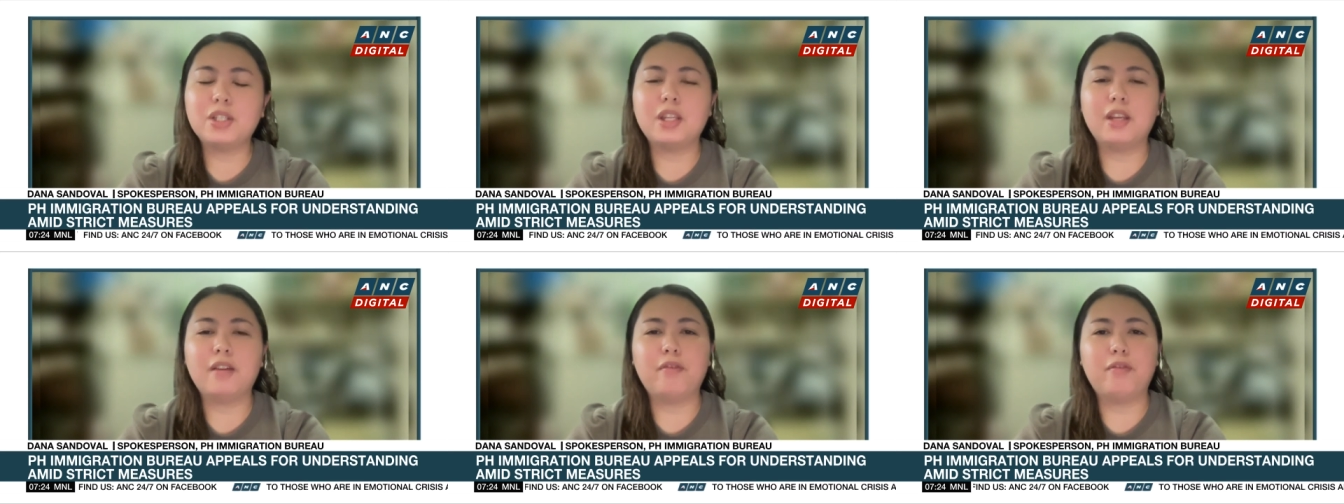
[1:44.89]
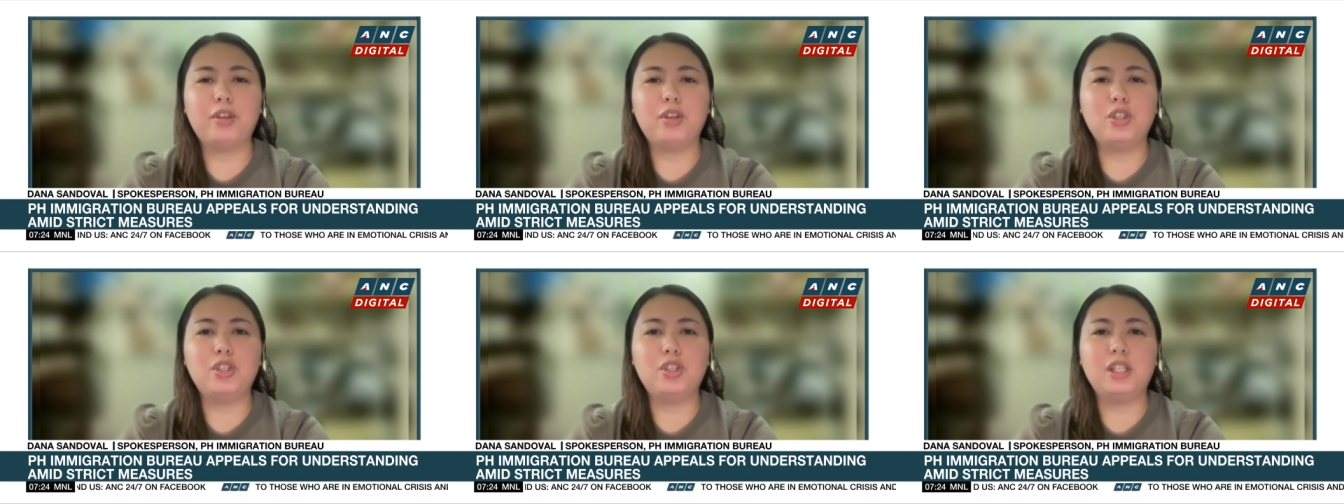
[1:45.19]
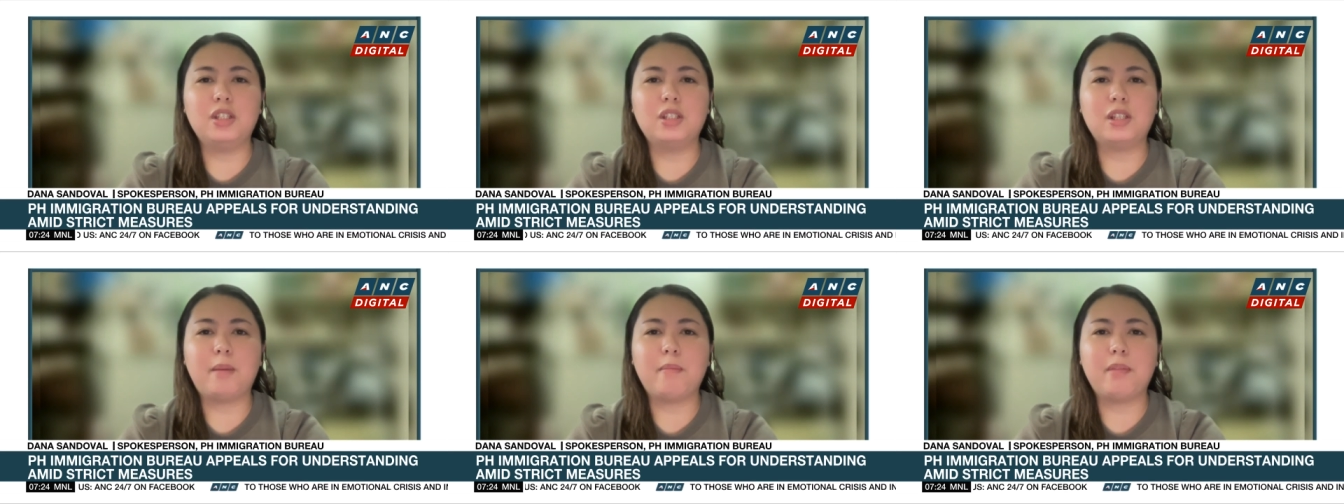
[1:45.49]
if you see
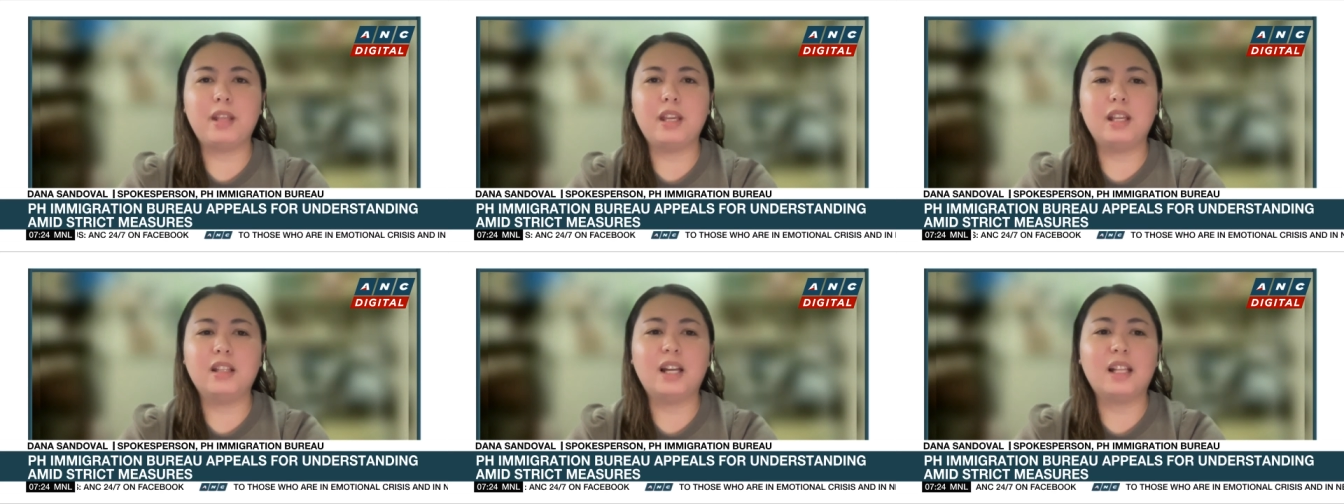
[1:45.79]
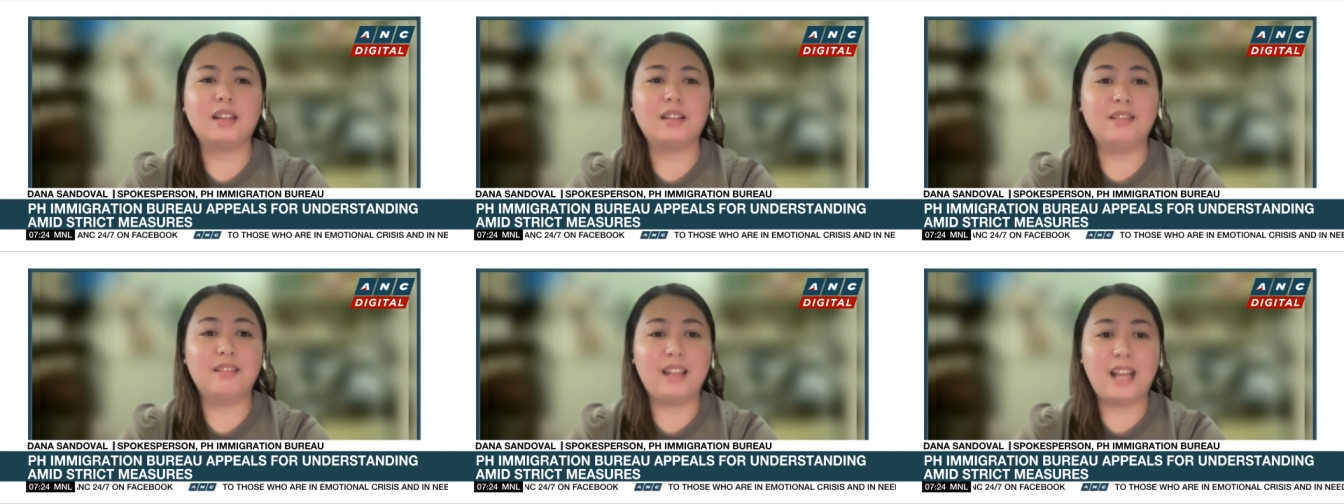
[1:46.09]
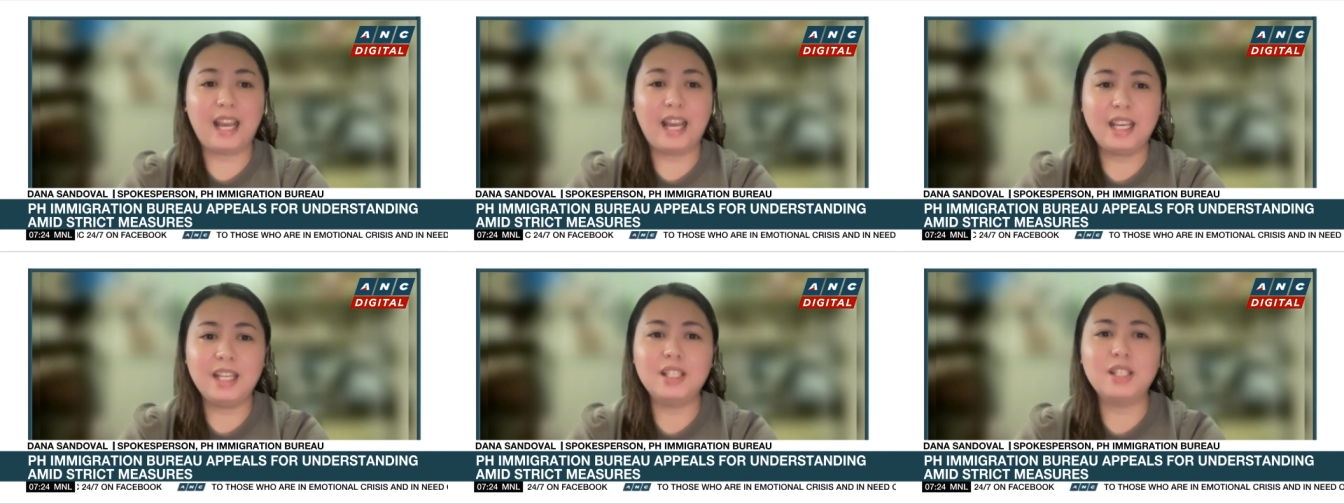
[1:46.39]
something not
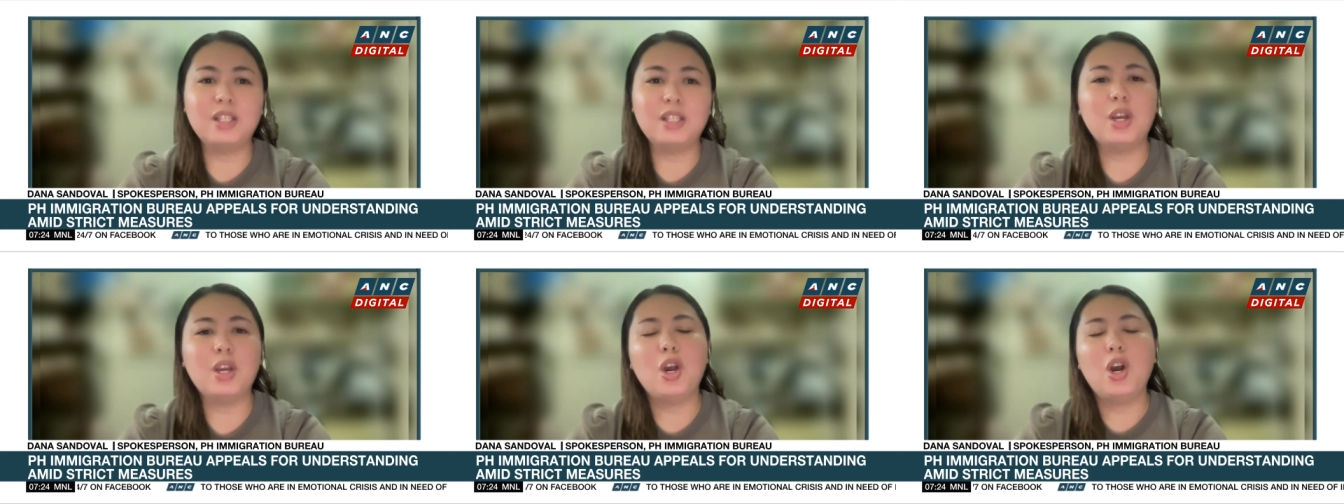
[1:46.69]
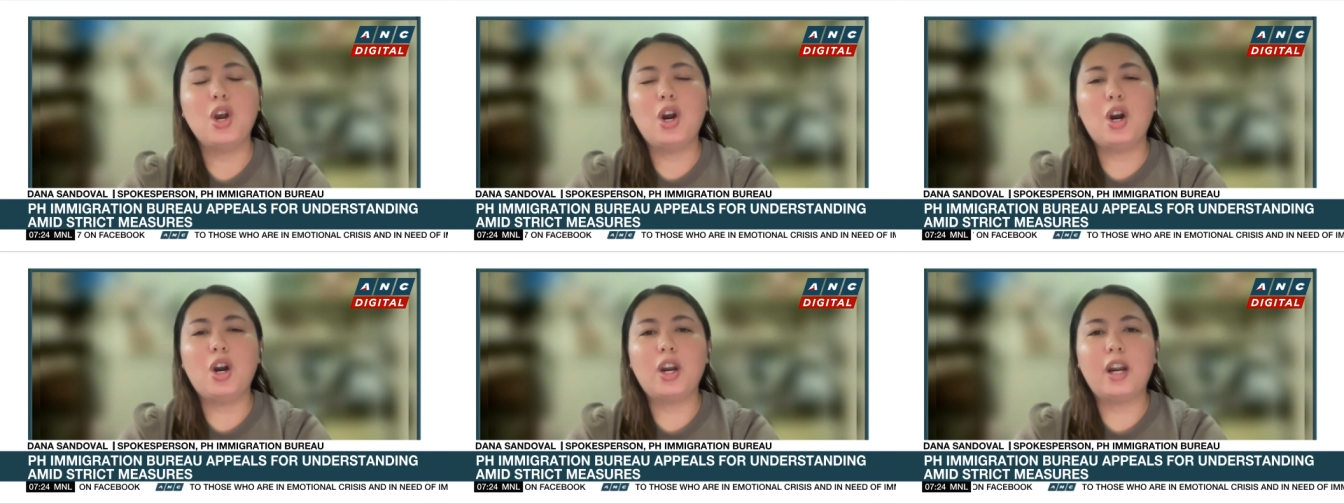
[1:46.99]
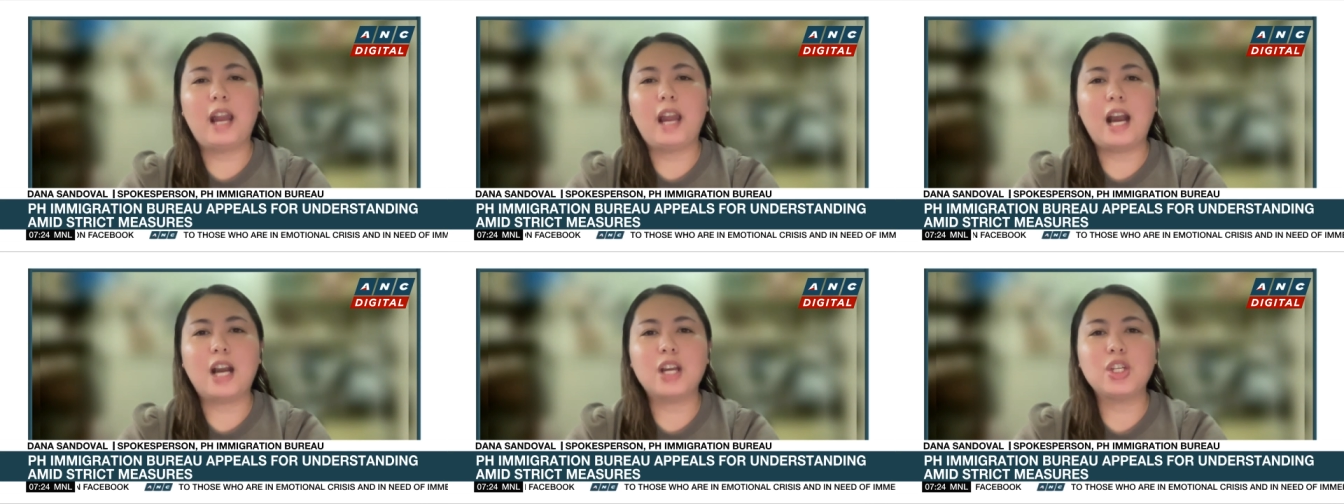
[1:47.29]
nice or
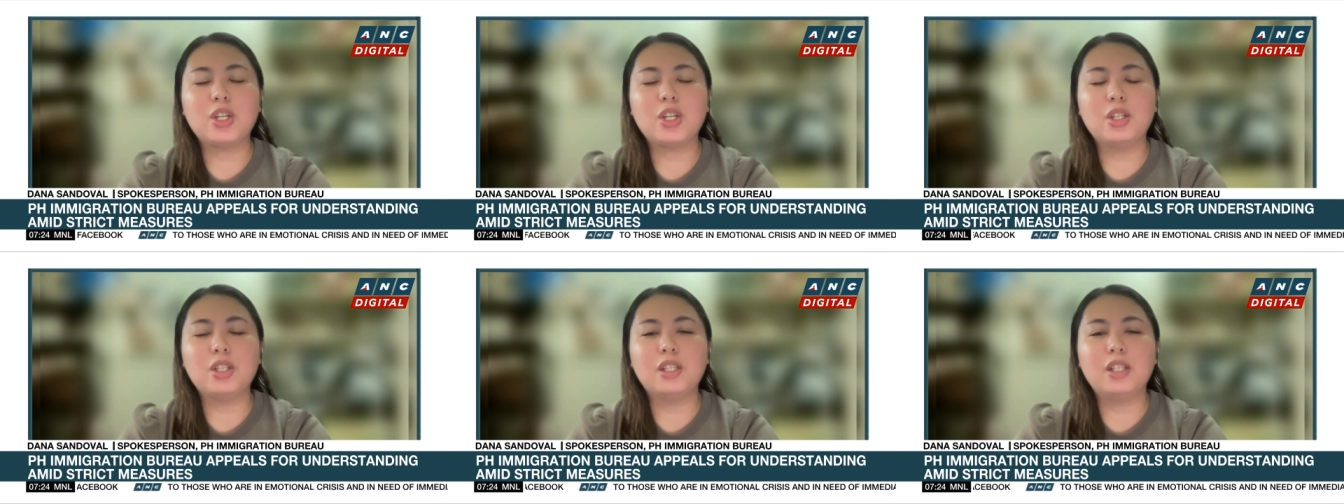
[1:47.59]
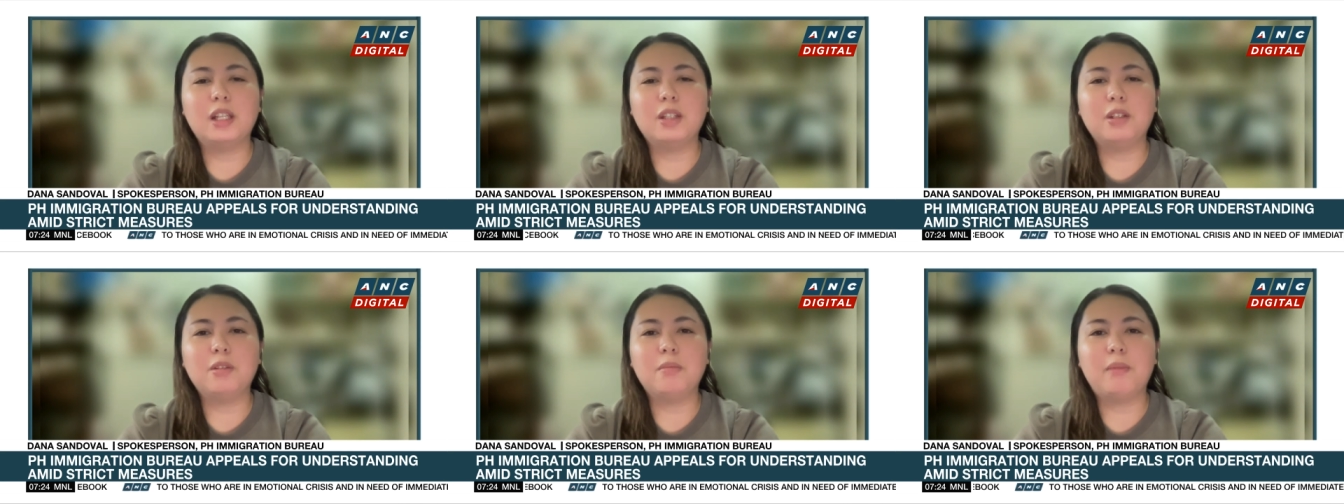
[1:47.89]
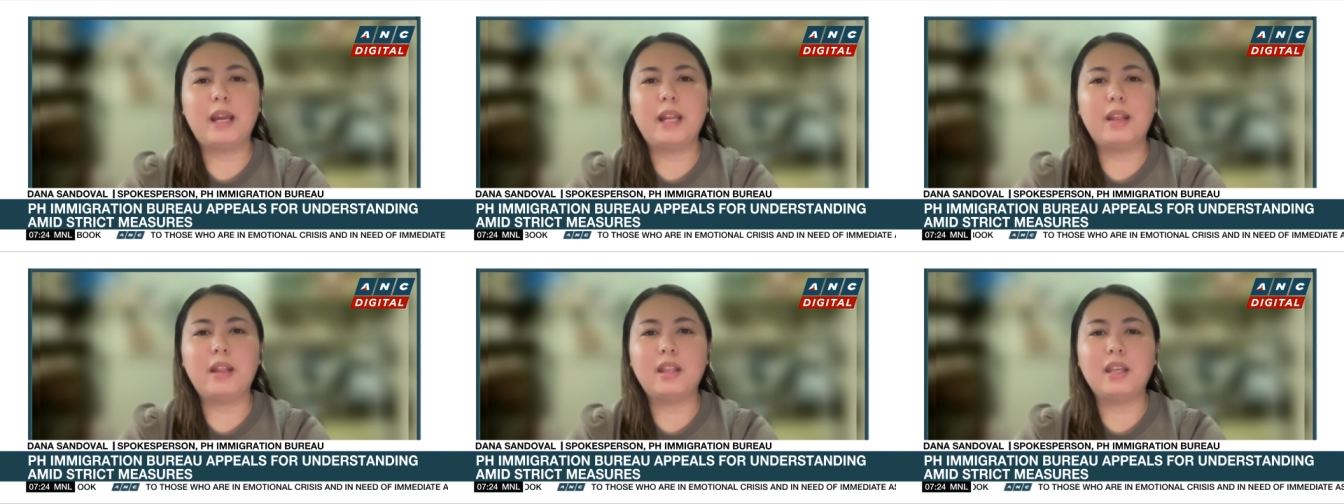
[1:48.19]
actions that you
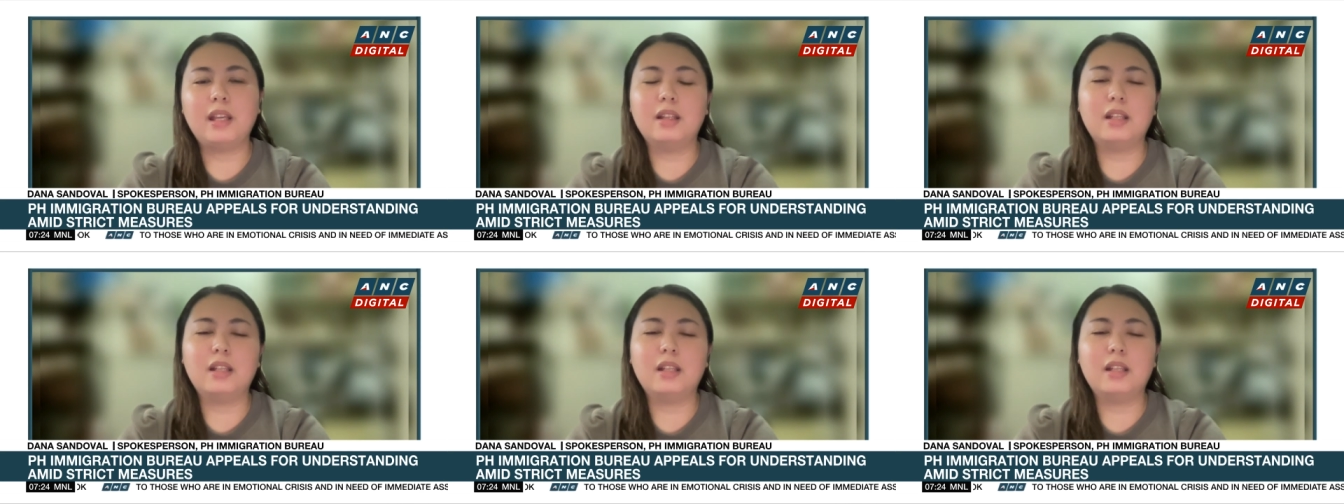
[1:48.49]
might think